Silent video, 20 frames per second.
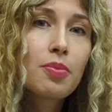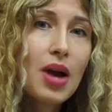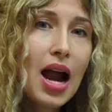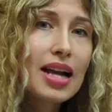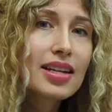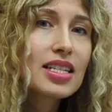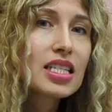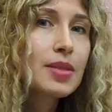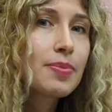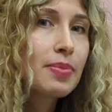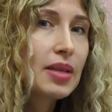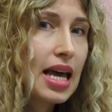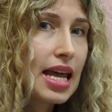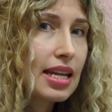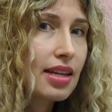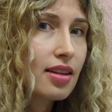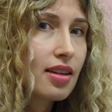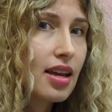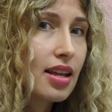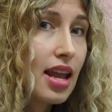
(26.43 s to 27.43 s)
Practice
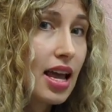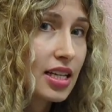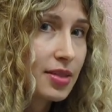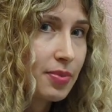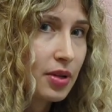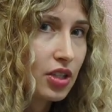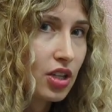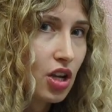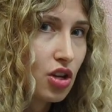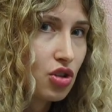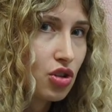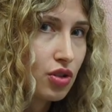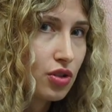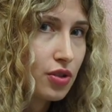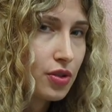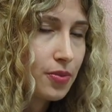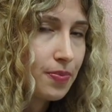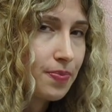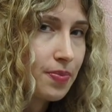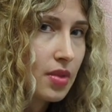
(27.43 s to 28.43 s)
planning and
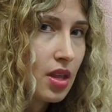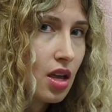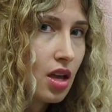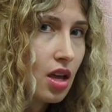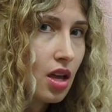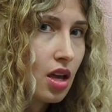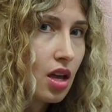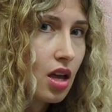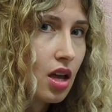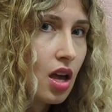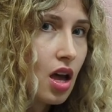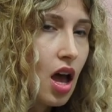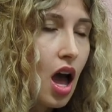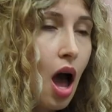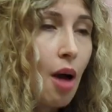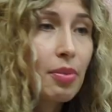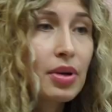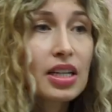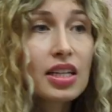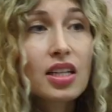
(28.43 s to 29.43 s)
expectations.
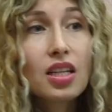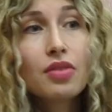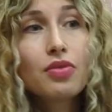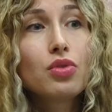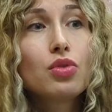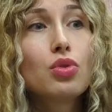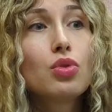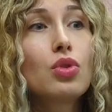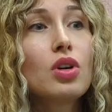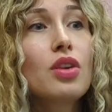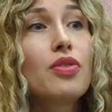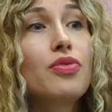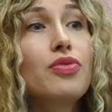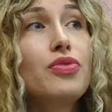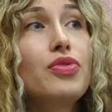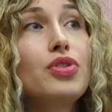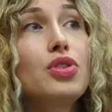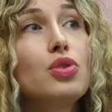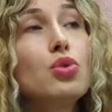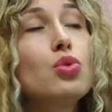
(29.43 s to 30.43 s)
I'm going to give you a
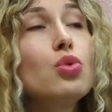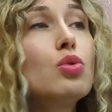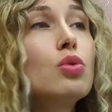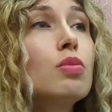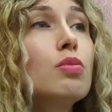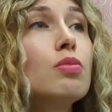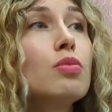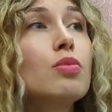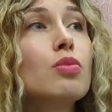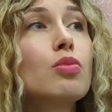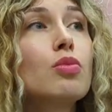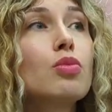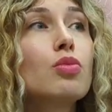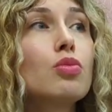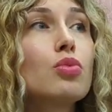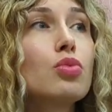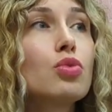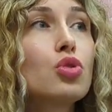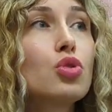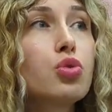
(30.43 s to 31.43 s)
few
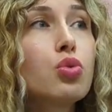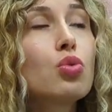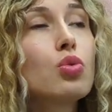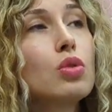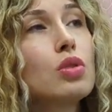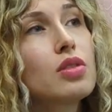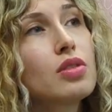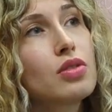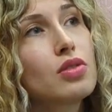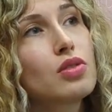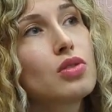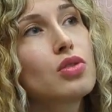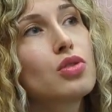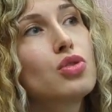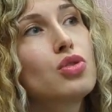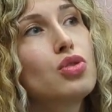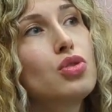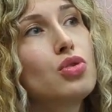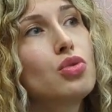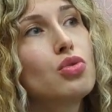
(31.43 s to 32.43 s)
tools
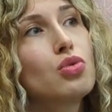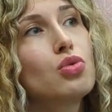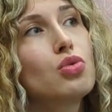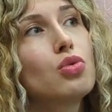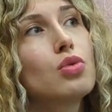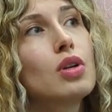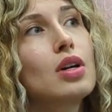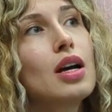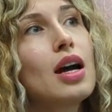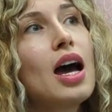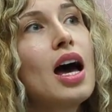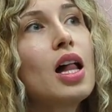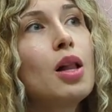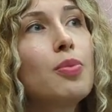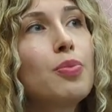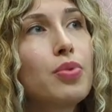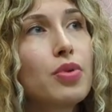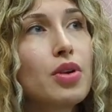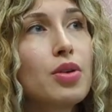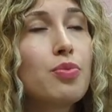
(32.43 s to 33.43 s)
to
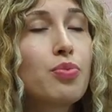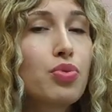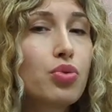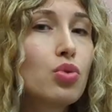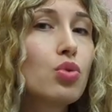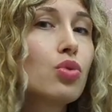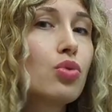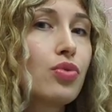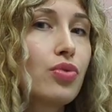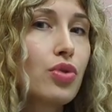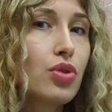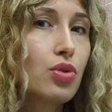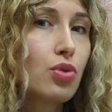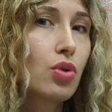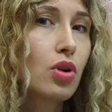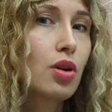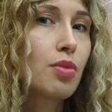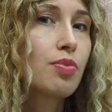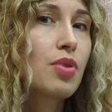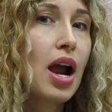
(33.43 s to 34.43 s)
help improve
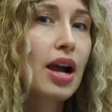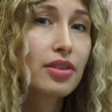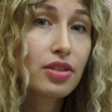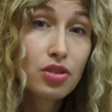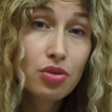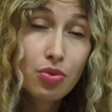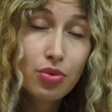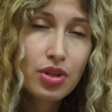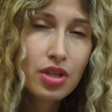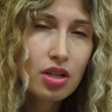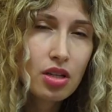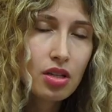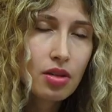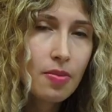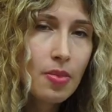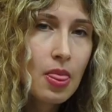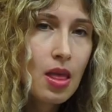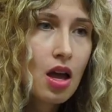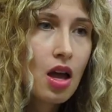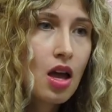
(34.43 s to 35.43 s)
your practice routine.
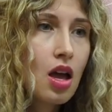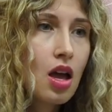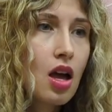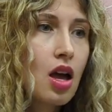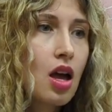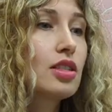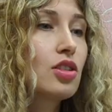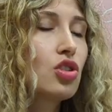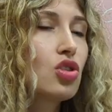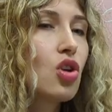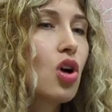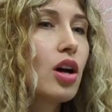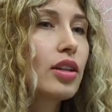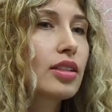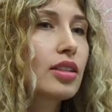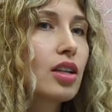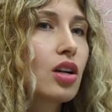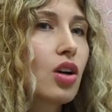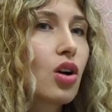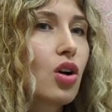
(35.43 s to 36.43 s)
It's
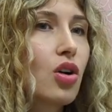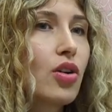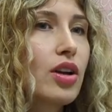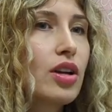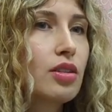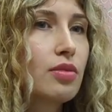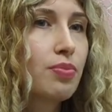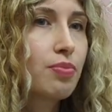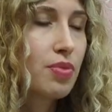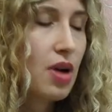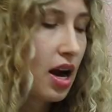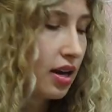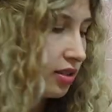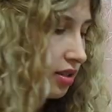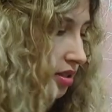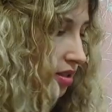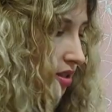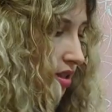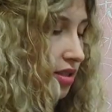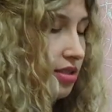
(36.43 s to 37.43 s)
not concrete
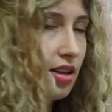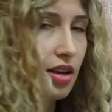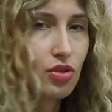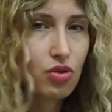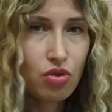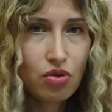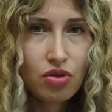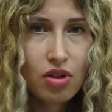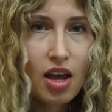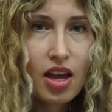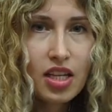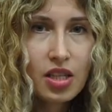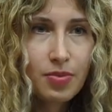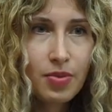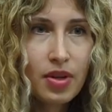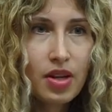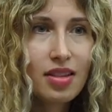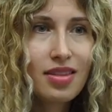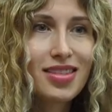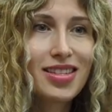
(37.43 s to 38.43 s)
practice this exercise,
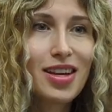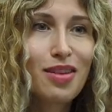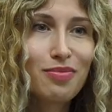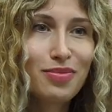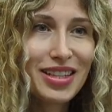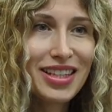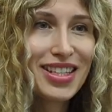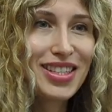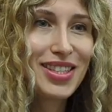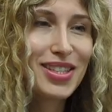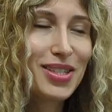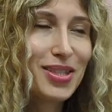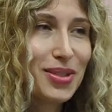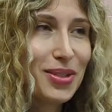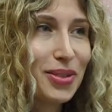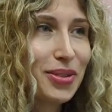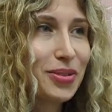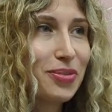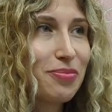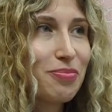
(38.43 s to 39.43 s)
but it's something
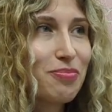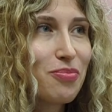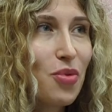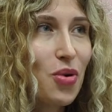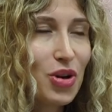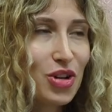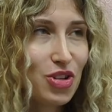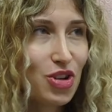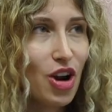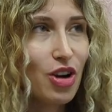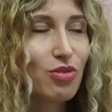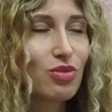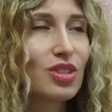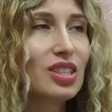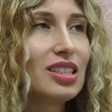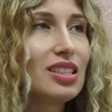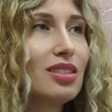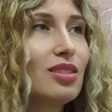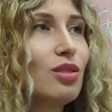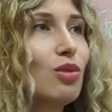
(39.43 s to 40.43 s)
to more
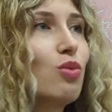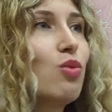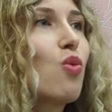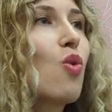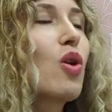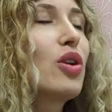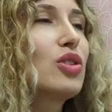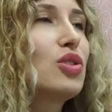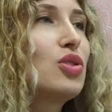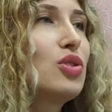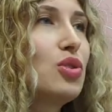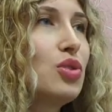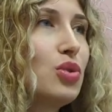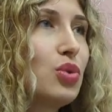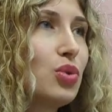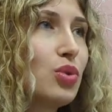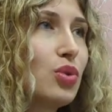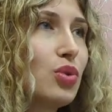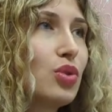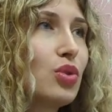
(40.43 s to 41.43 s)
general what
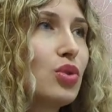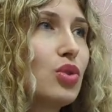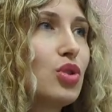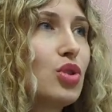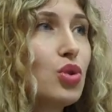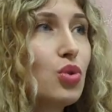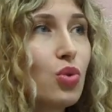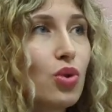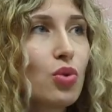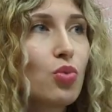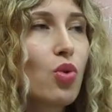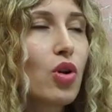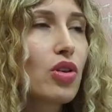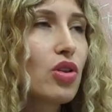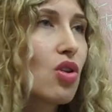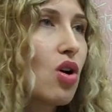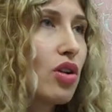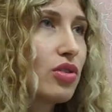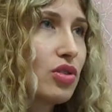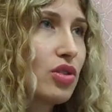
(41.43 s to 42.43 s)
to do and
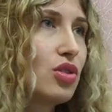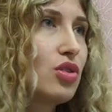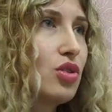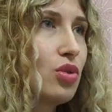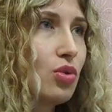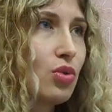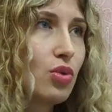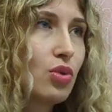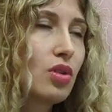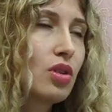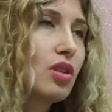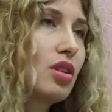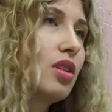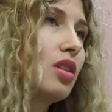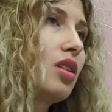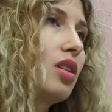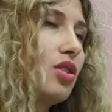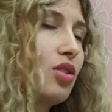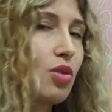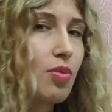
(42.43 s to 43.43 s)
what not to do
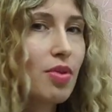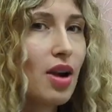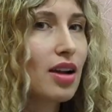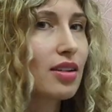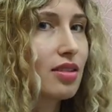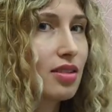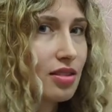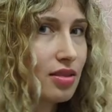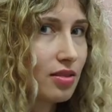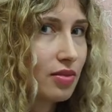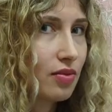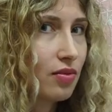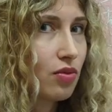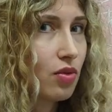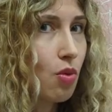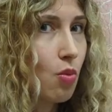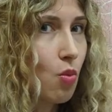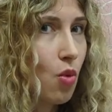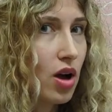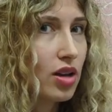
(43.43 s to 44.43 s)
in your practice
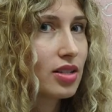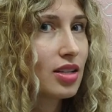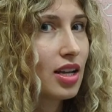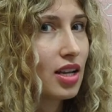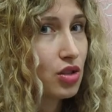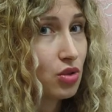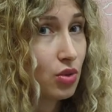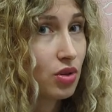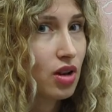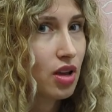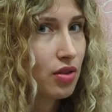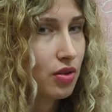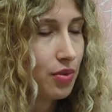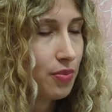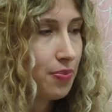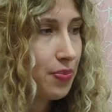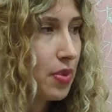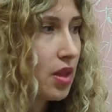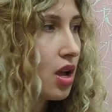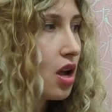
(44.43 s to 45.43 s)
from one day to another.
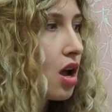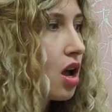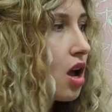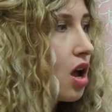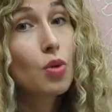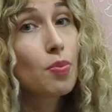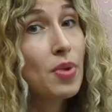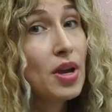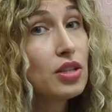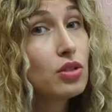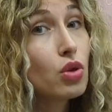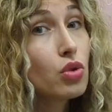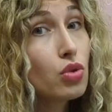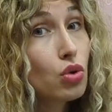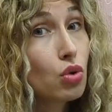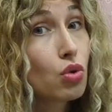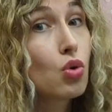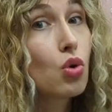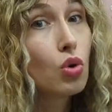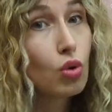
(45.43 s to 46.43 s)
So based on
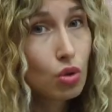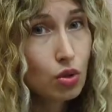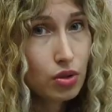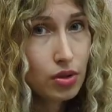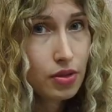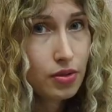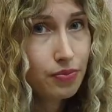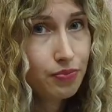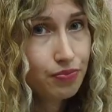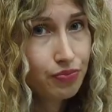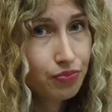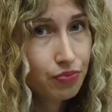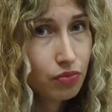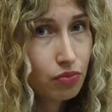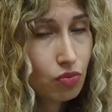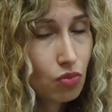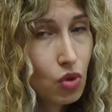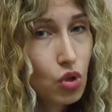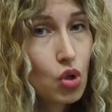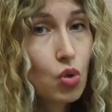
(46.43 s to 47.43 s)
your goals,
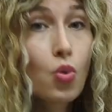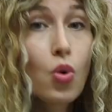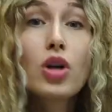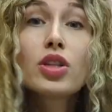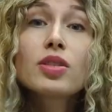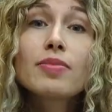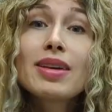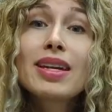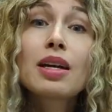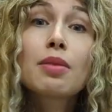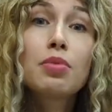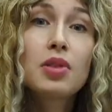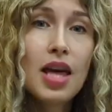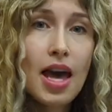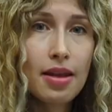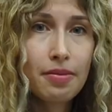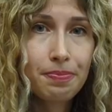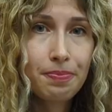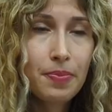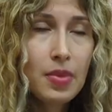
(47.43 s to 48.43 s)
you want to make a
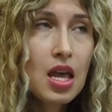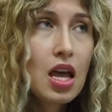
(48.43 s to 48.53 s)
plan.